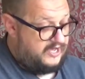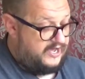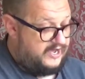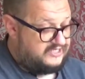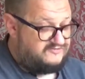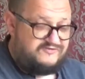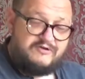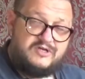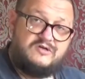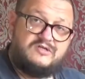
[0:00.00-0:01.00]
It's very
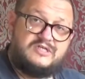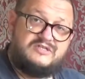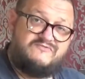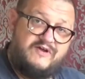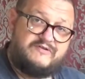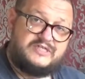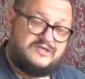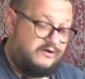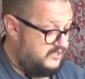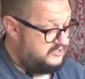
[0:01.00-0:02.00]
good, it's very
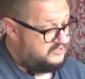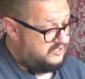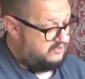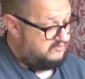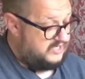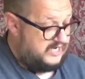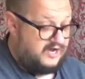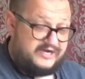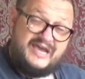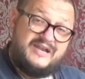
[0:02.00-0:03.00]
solid, so yeah,
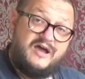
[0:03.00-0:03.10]
again,